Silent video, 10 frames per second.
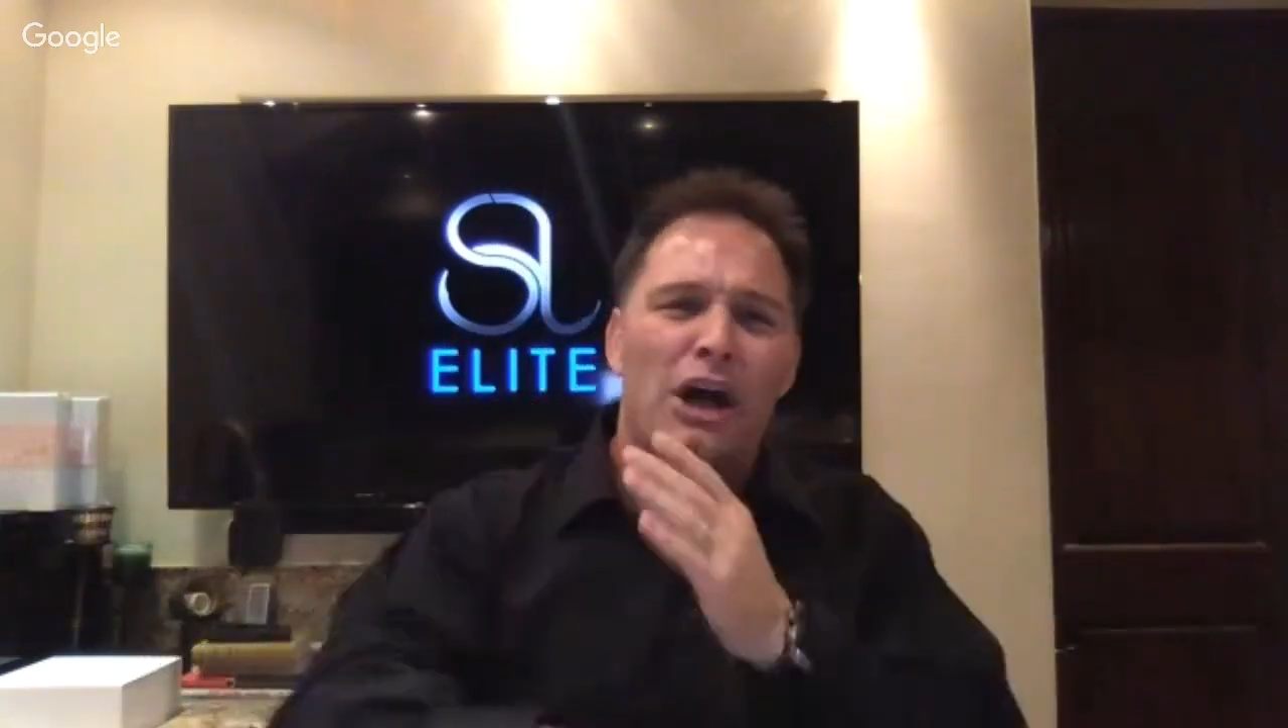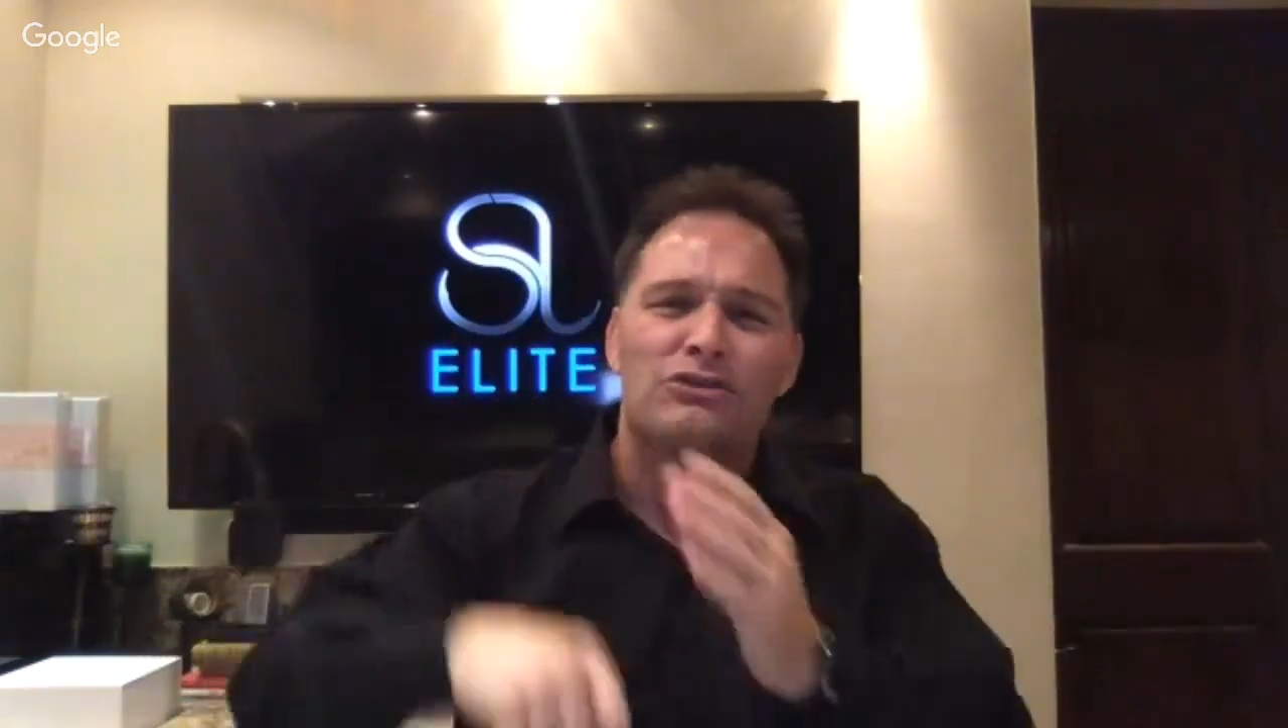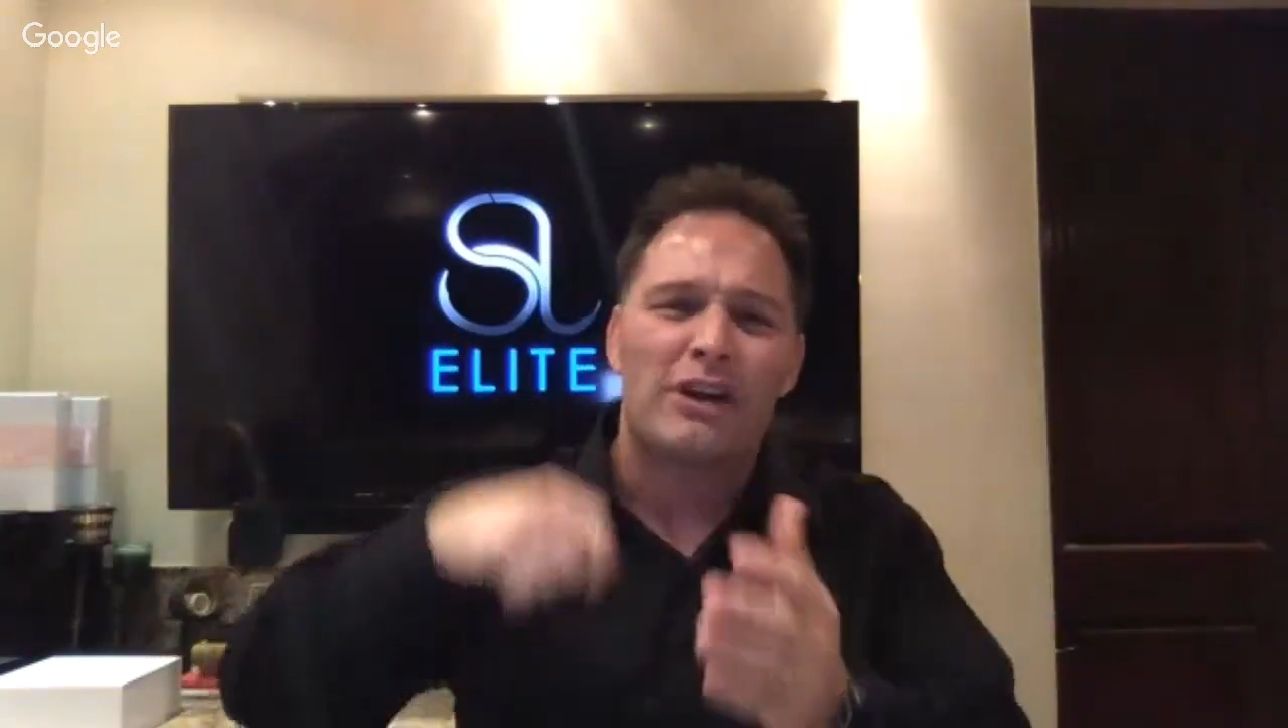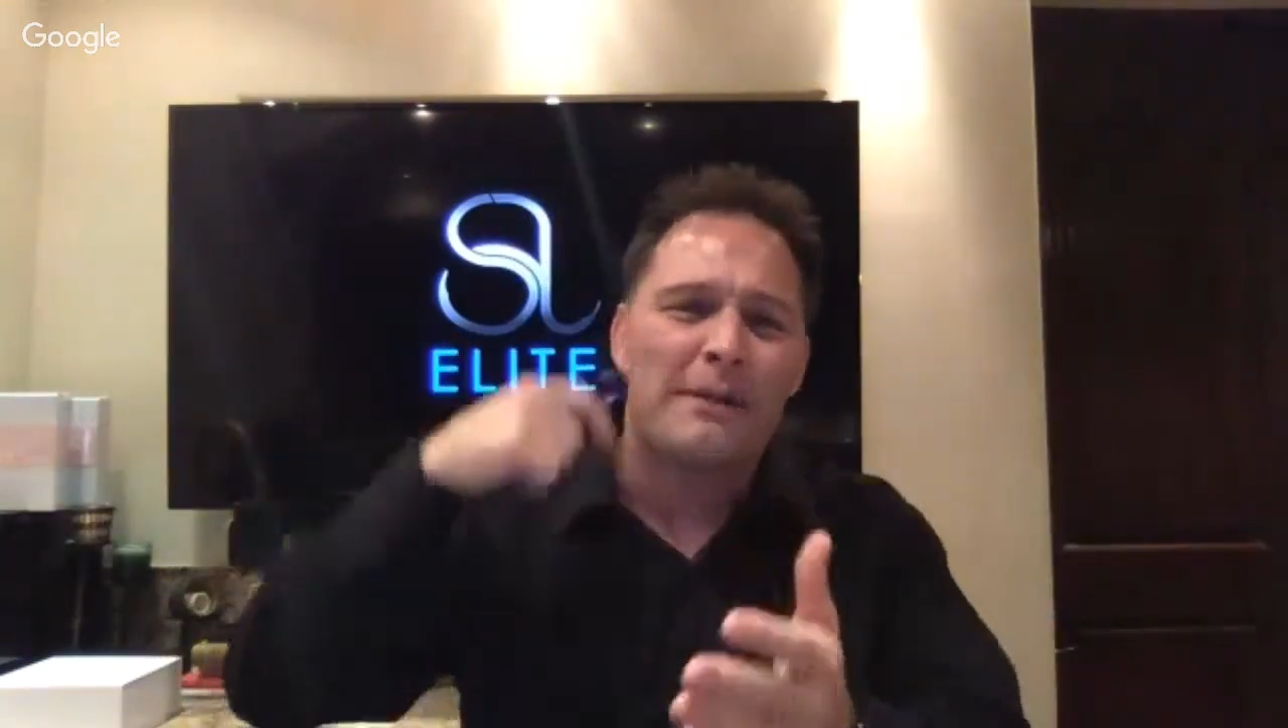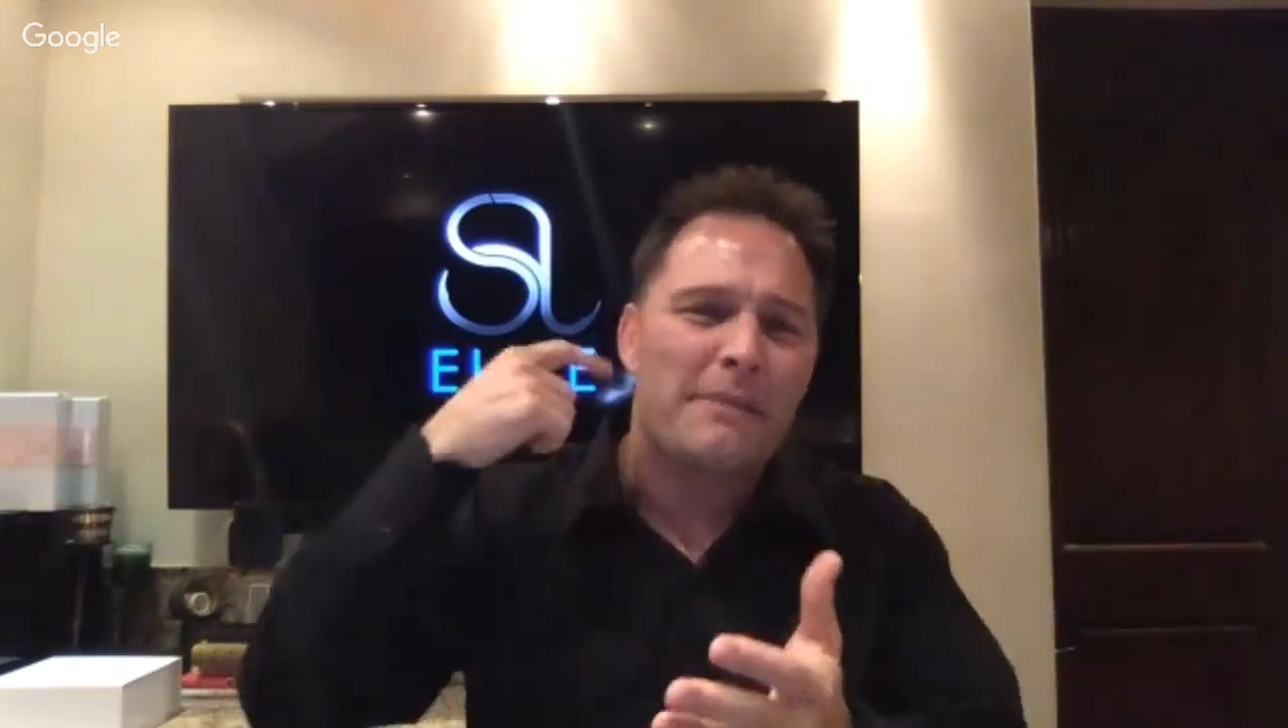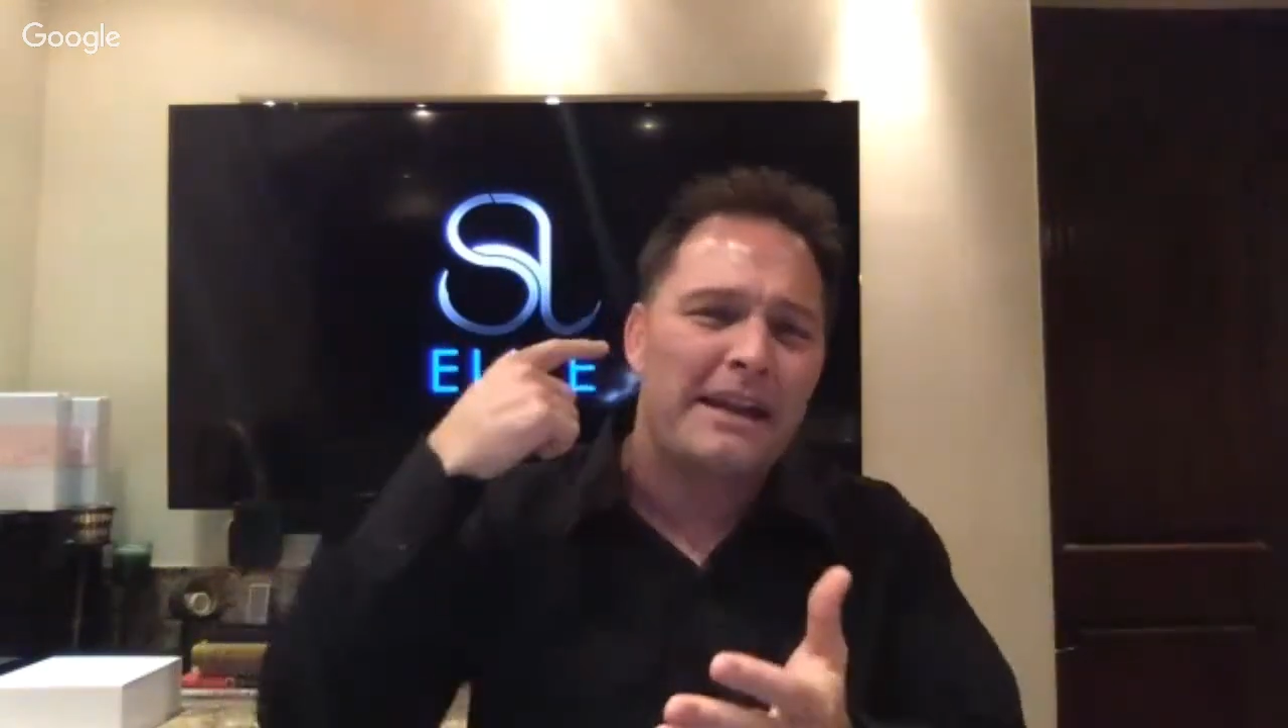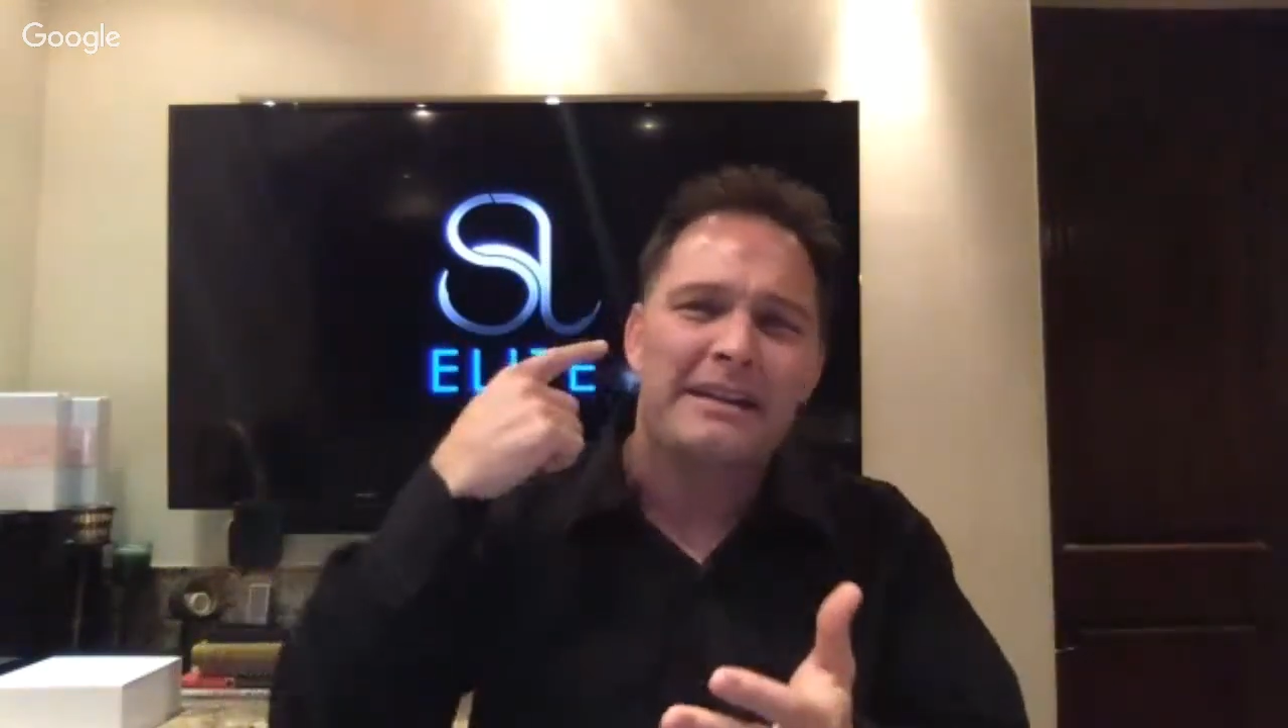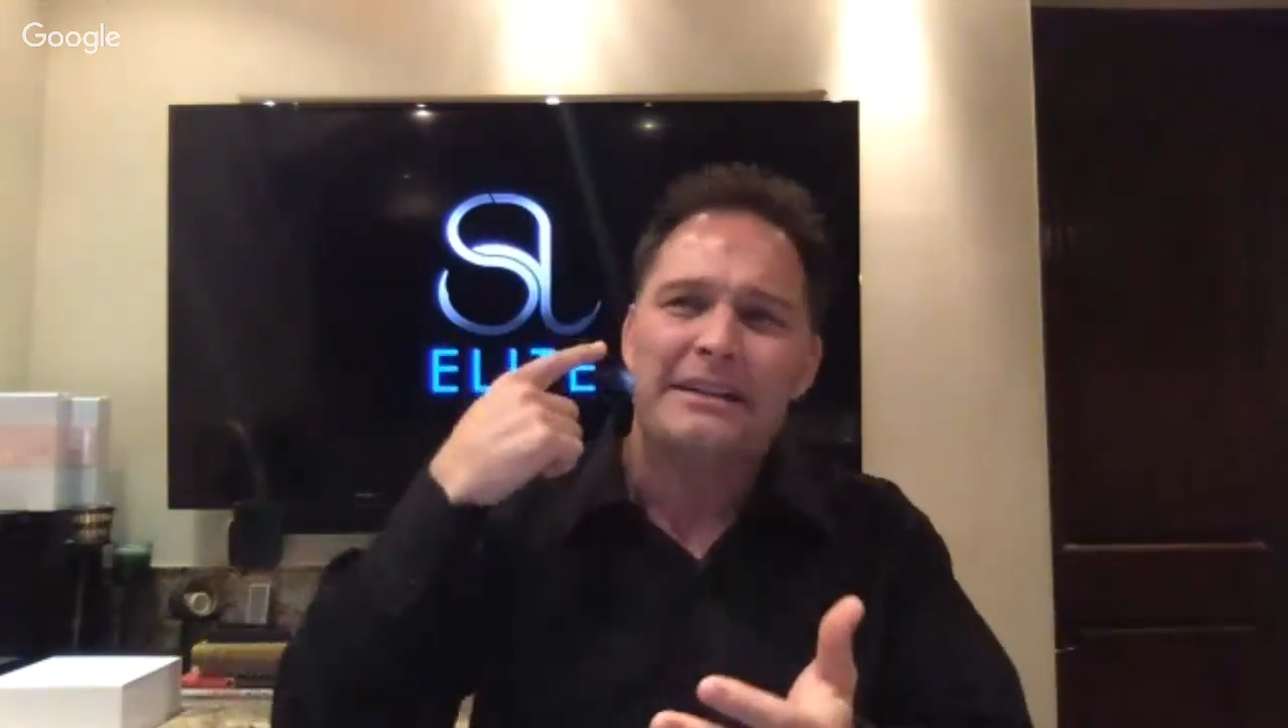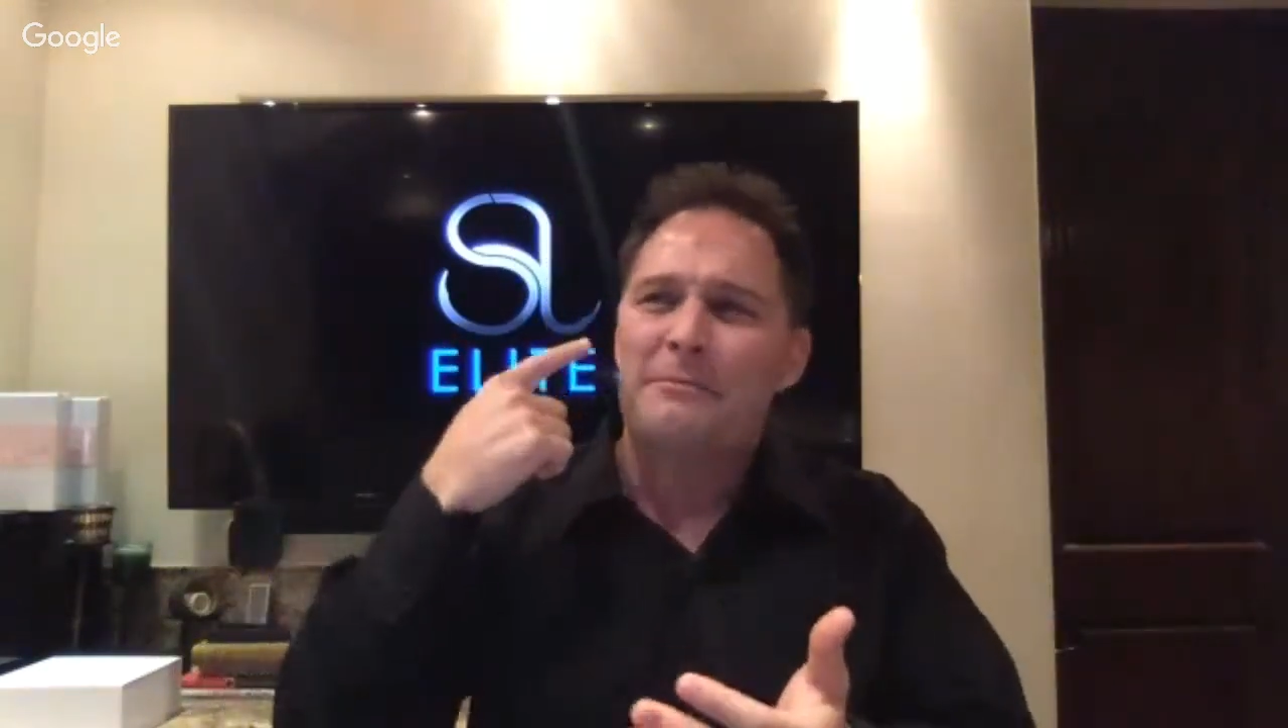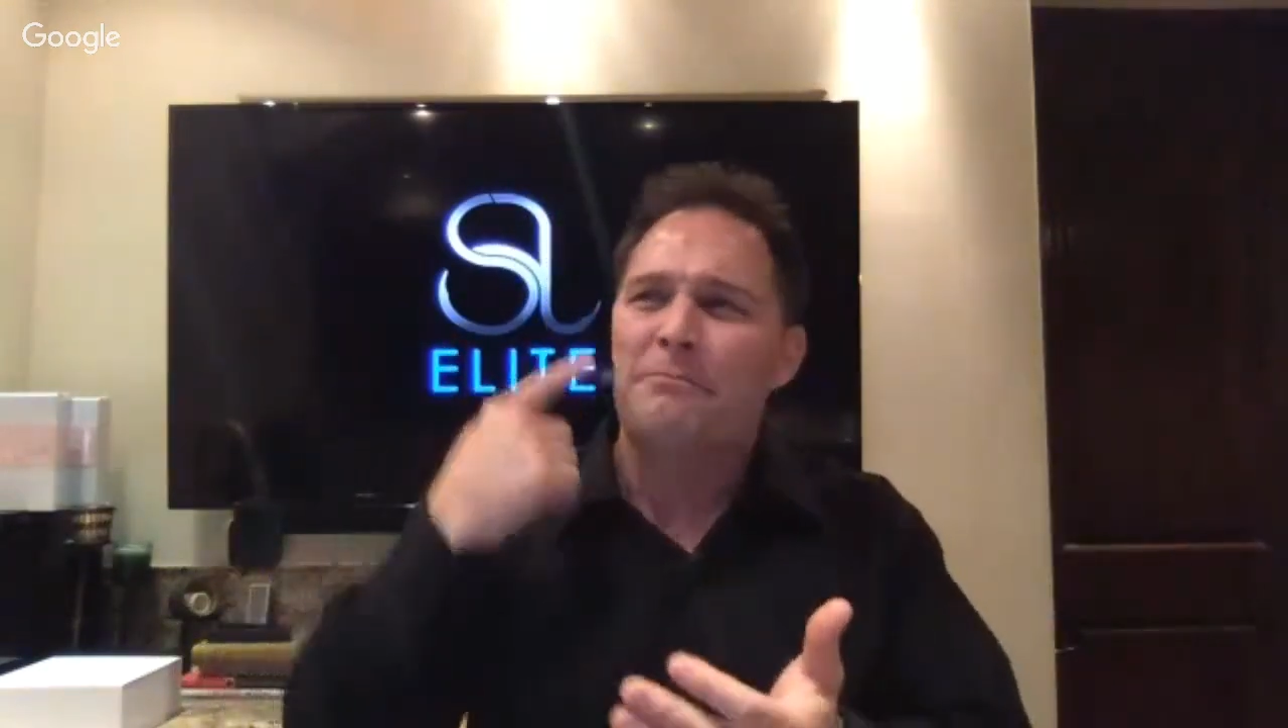I met
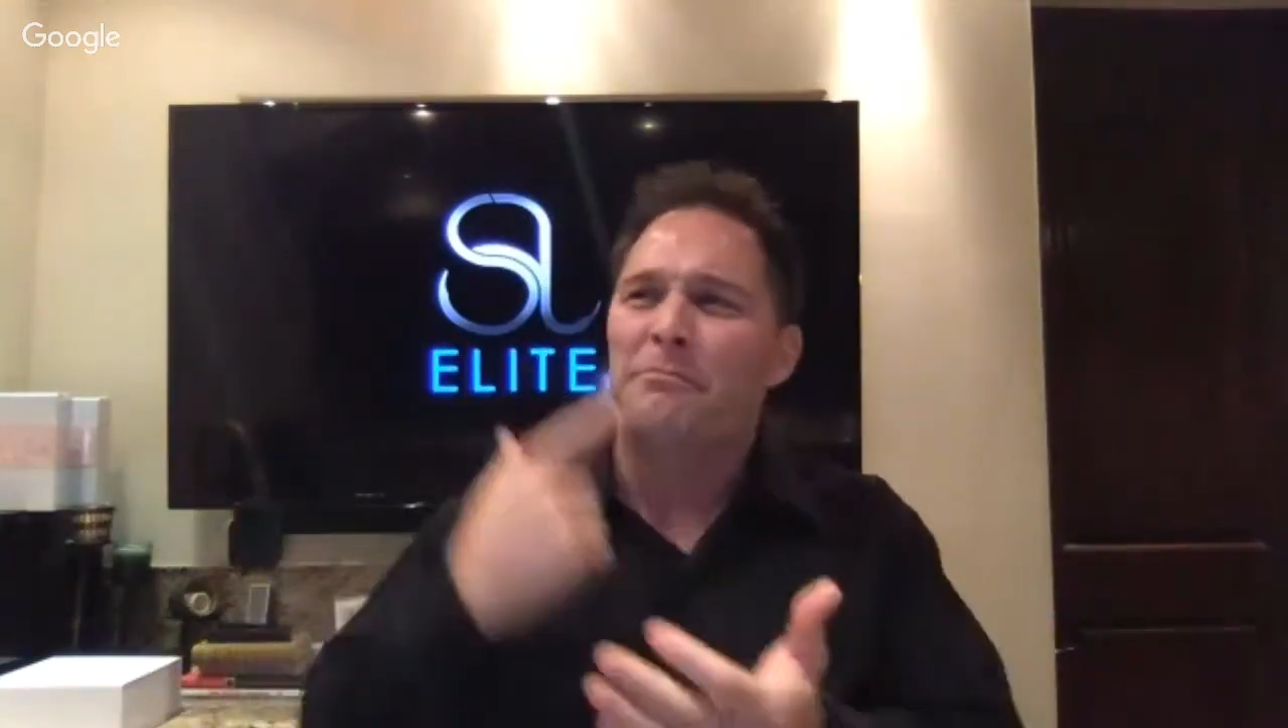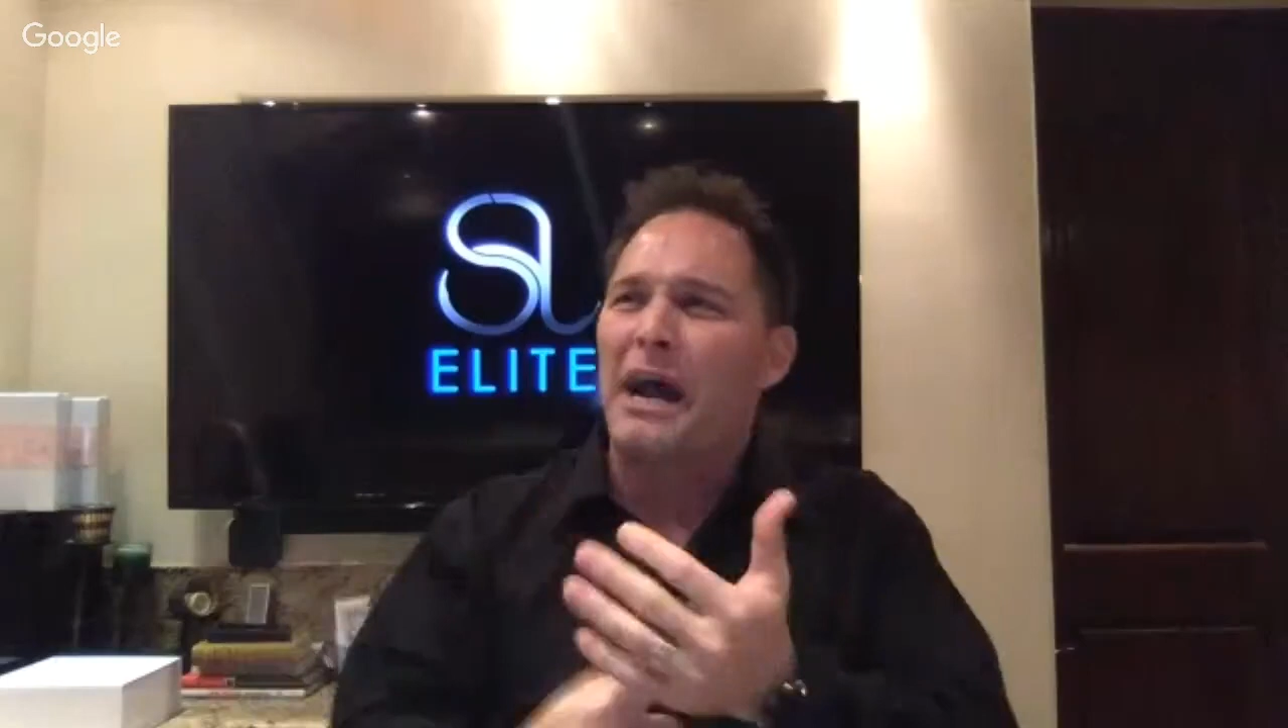Mike,